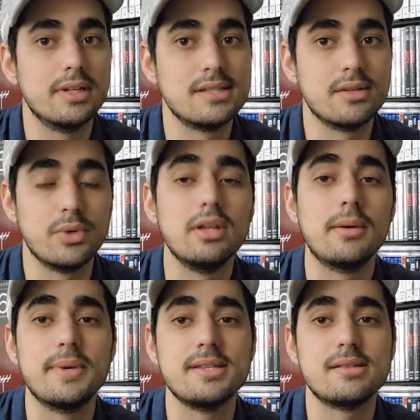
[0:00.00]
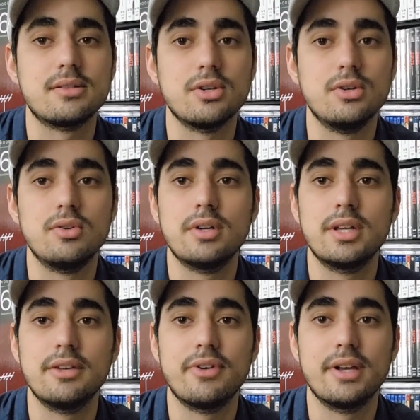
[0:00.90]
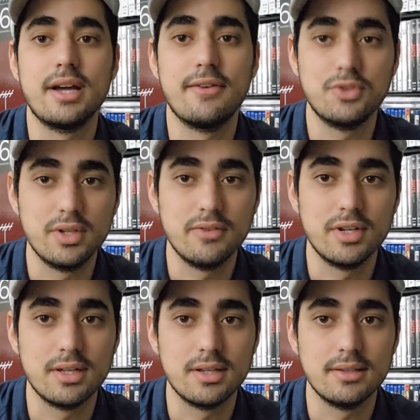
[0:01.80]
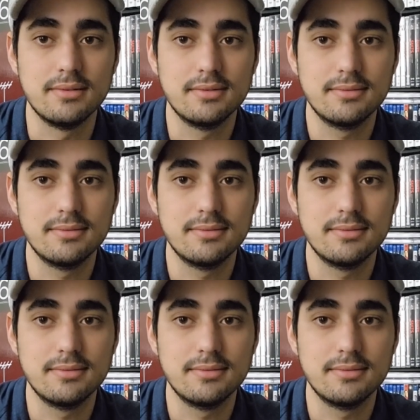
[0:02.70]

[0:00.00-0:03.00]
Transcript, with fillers: It's a really amazing show. If I have to give it a